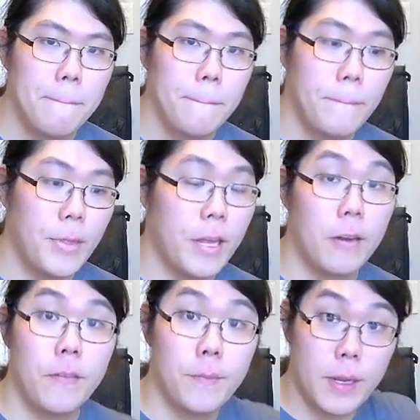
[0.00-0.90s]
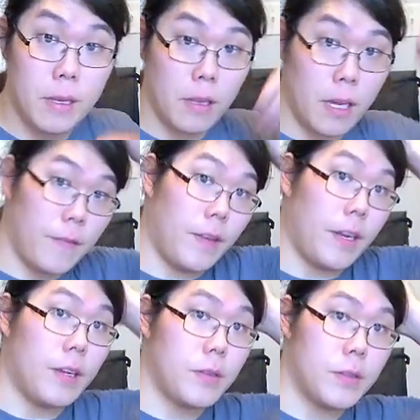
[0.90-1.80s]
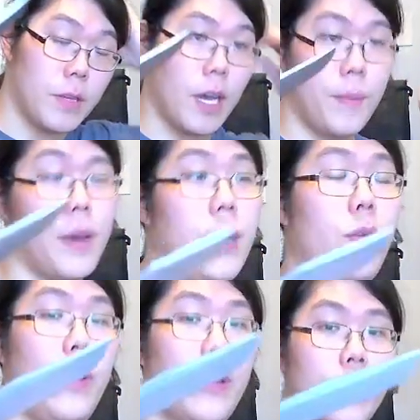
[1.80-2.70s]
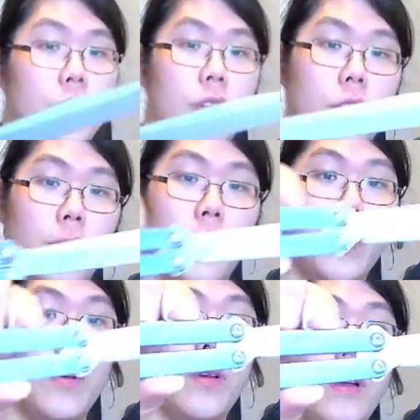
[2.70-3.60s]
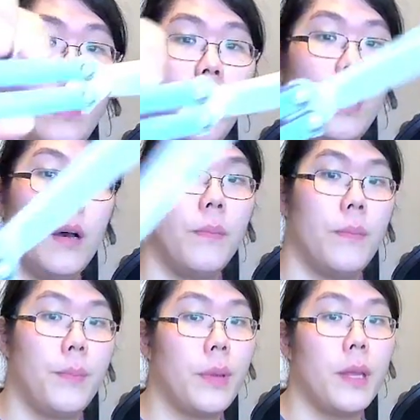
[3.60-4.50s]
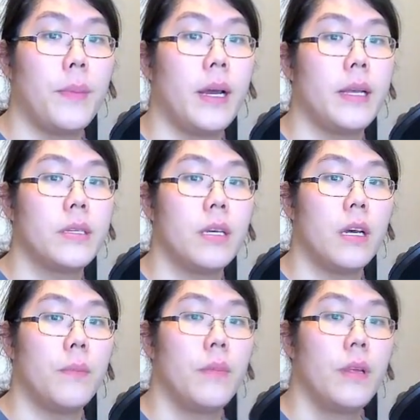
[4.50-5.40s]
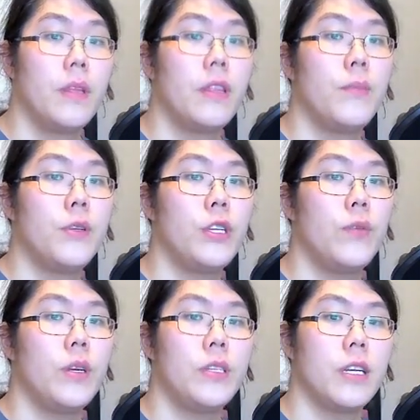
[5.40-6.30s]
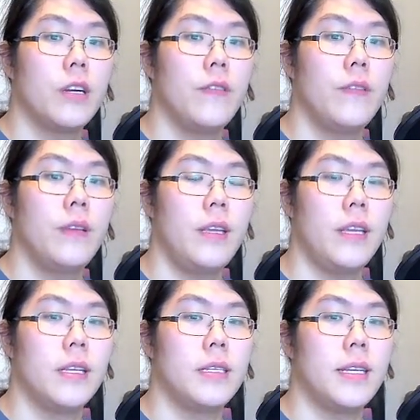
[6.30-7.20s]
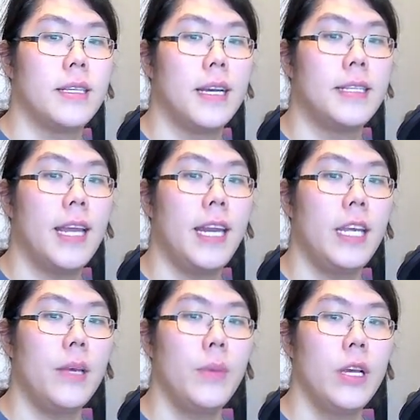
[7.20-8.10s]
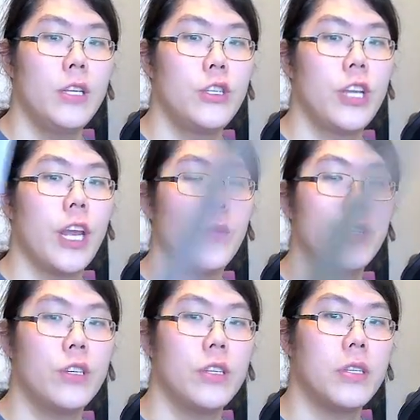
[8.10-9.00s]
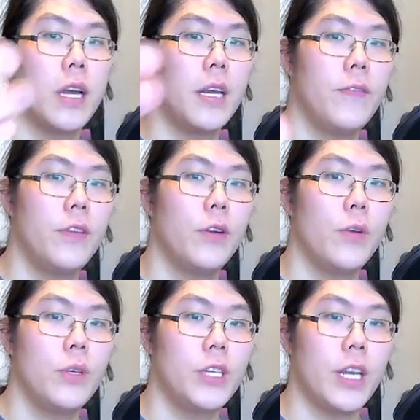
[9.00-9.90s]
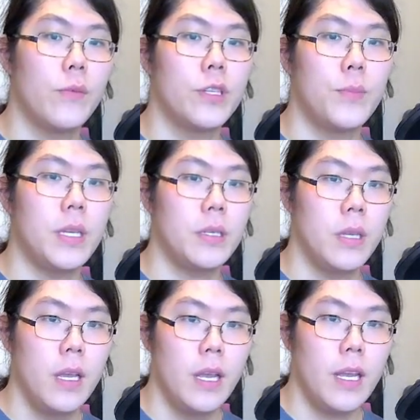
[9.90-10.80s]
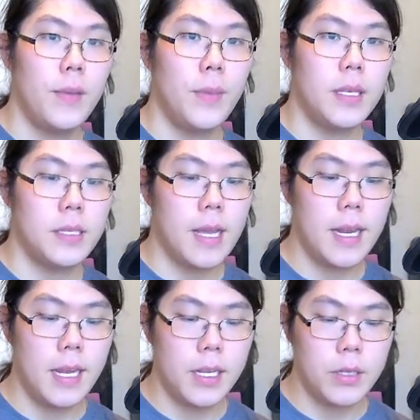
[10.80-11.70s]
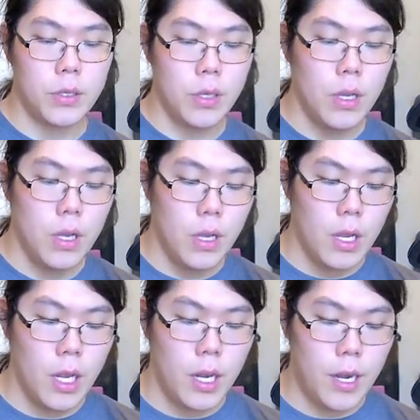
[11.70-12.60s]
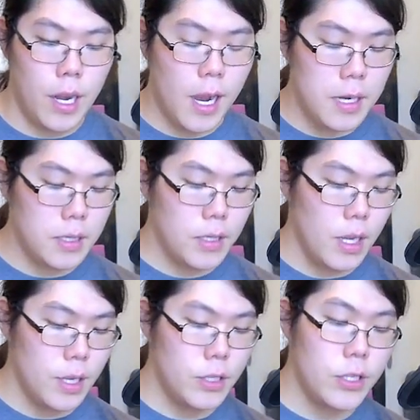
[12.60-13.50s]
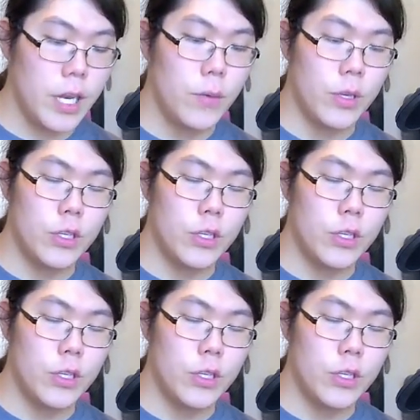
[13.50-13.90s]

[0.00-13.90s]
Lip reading: There have been a lot of videos by Will Hirsch and other people, and Blade Bias. The Machinewise Serif is a titanium Chanwich design. If you don't know what Chanwich means, it means that it is not sandwich